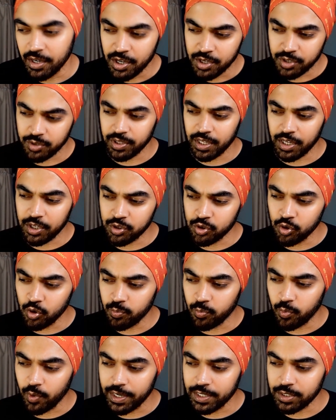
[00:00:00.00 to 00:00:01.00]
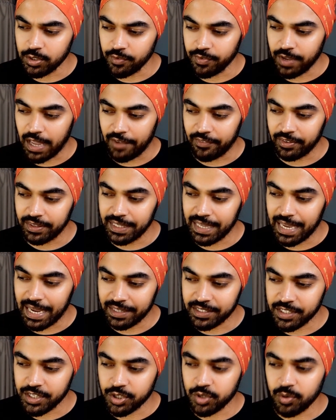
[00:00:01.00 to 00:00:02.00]
So there is no point of having the
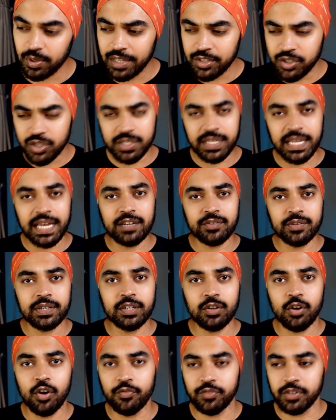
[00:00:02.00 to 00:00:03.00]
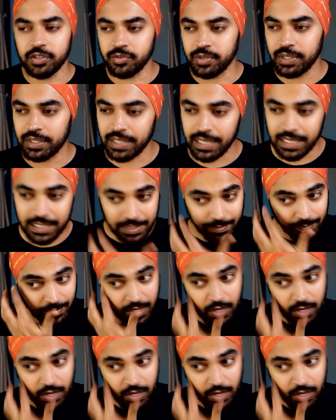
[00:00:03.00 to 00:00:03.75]
axis. So let's just get rid of the three things.